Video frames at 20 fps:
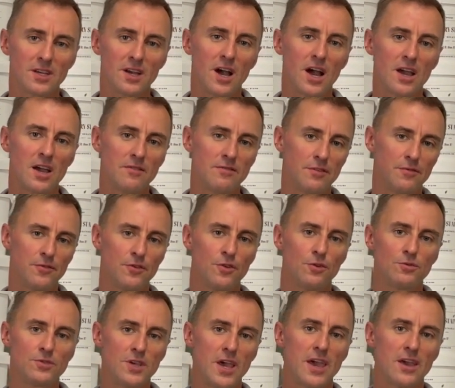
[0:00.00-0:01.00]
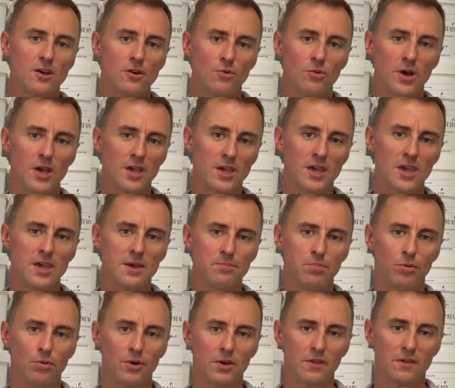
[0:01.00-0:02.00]
I have a few takeaway key
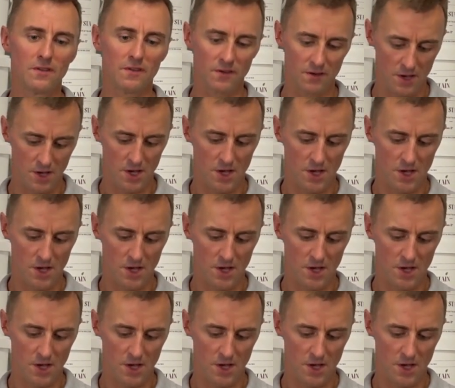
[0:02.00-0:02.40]
points.